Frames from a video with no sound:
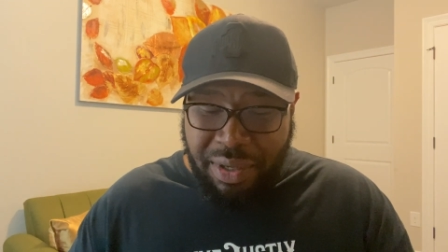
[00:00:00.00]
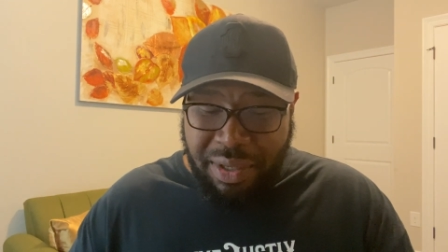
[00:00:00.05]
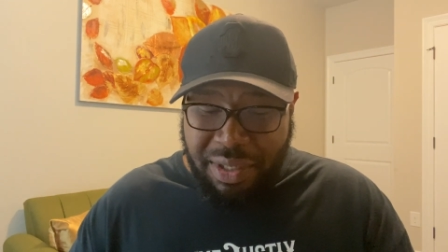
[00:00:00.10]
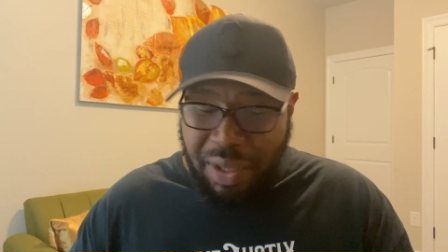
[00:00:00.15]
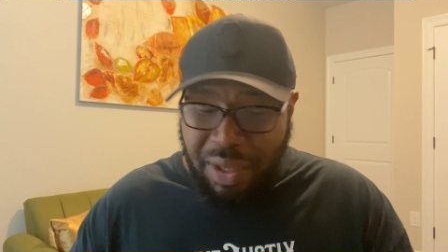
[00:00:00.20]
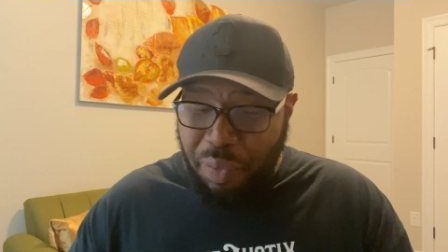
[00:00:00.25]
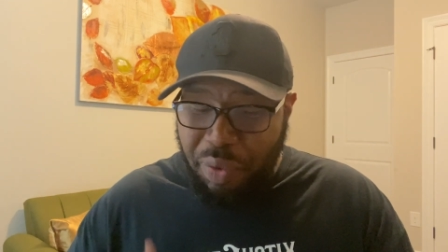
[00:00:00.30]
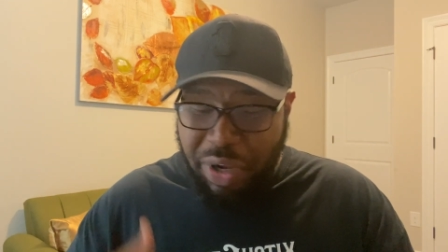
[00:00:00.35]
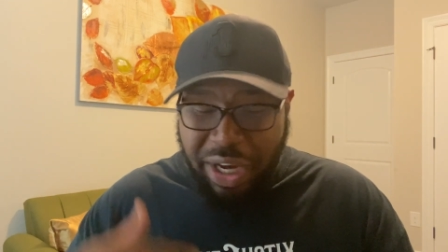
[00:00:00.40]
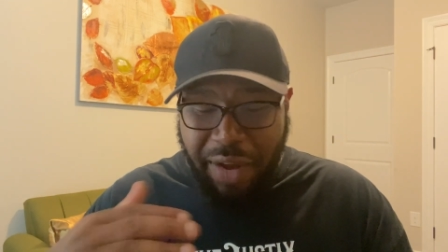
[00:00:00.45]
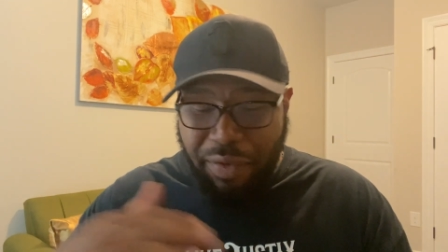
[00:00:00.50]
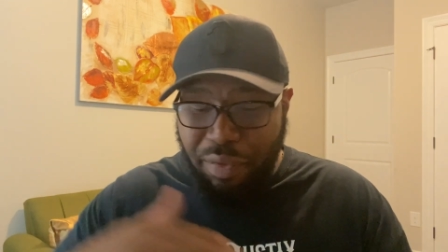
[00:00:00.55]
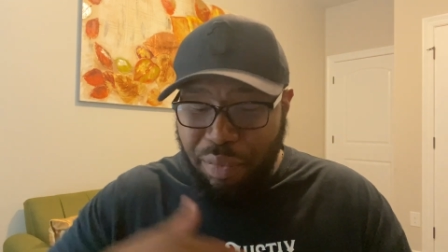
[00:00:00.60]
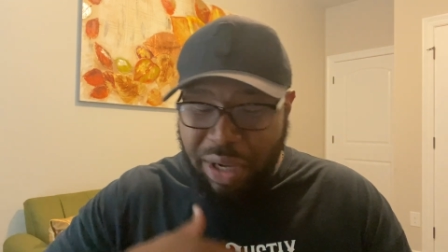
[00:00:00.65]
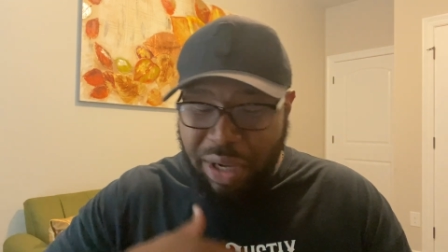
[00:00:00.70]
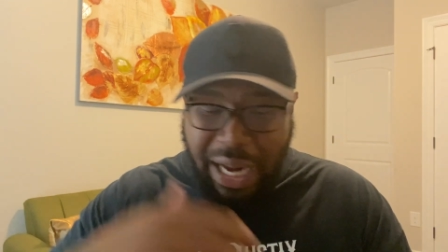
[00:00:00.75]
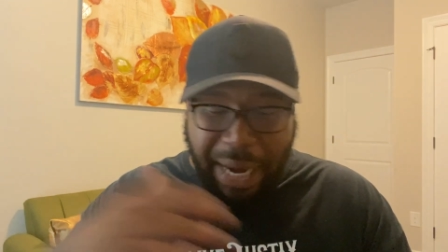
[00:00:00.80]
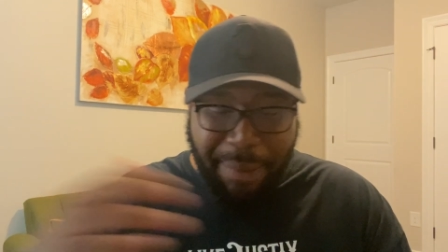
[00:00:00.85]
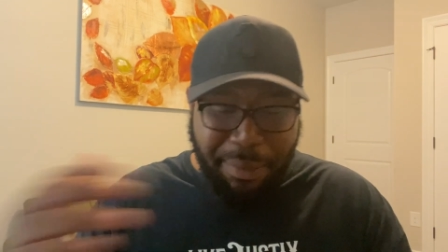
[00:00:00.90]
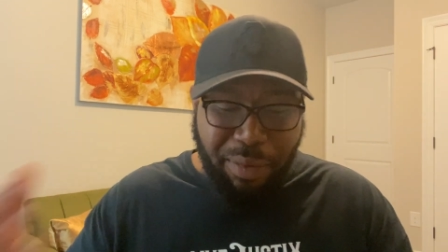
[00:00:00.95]
So whenever
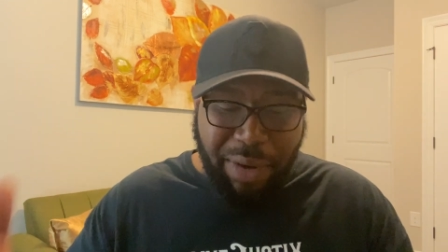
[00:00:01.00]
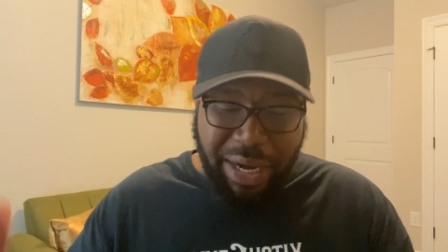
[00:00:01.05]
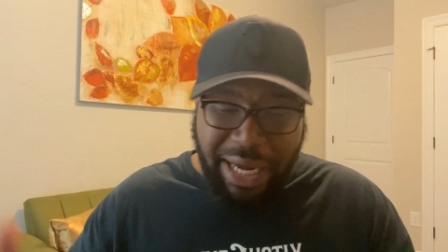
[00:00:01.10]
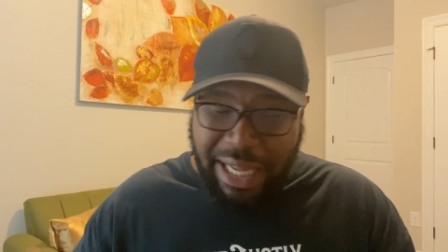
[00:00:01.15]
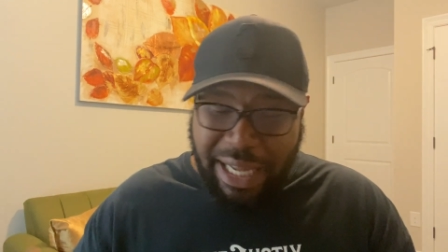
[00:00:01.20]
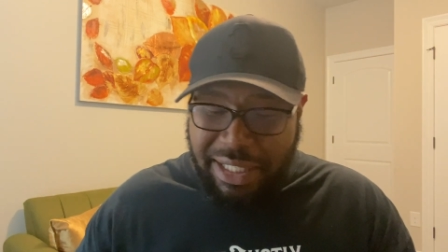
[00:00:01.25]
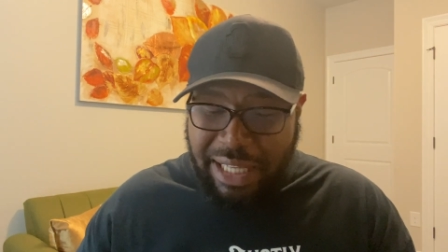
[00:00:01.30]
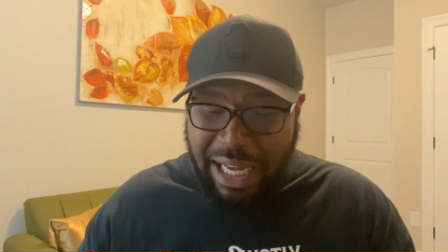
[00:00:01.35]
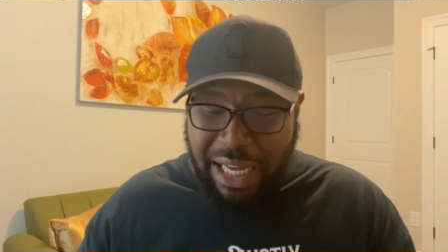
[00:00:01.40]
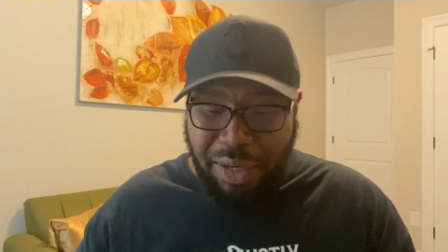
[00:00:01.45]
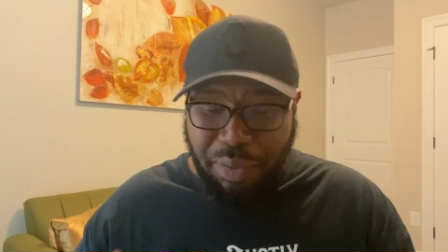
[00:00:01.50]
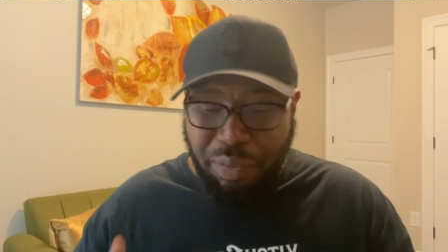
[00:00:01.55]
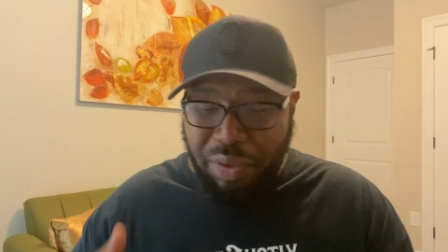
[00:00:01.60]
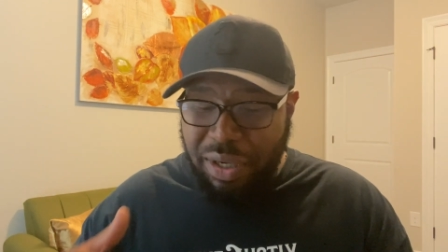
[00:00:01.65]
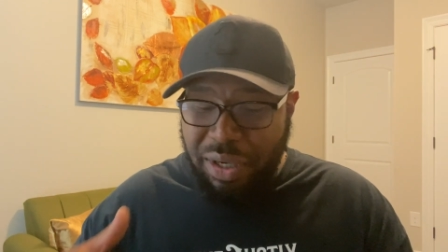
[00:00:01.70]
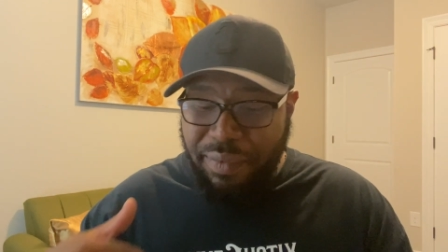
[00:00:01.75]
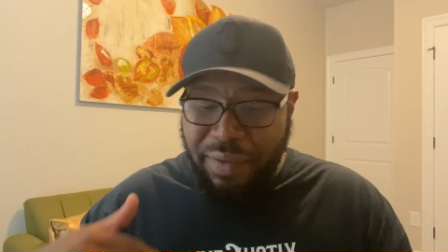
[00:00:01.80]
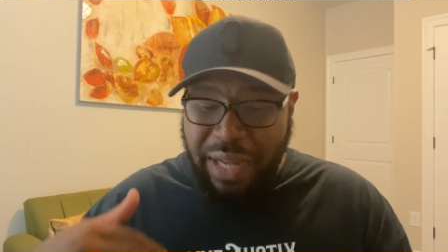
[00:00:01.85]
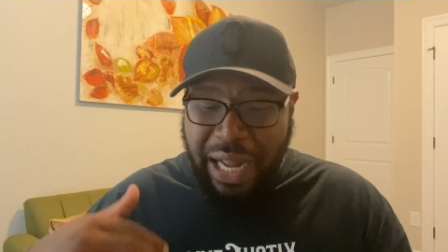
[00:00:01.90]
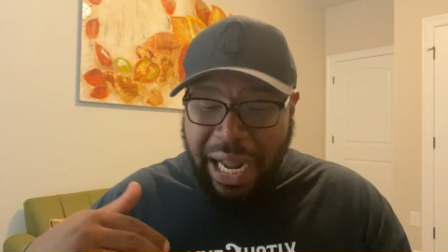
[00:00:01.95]
we operate outside the will
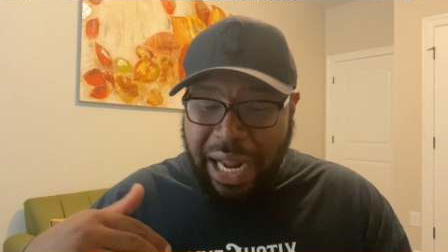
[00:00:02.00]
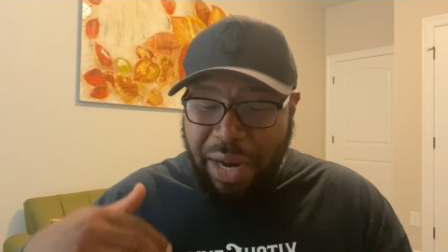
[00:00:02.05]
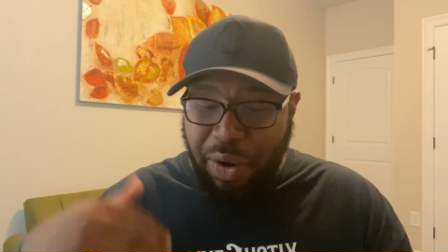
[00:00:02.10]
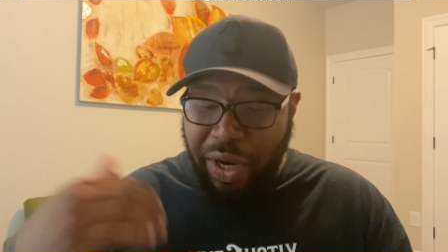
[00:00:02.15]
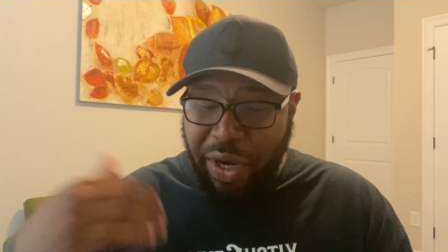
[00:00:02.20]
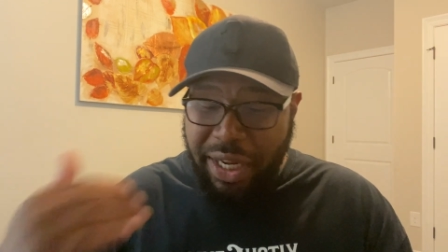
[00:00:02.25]
of God or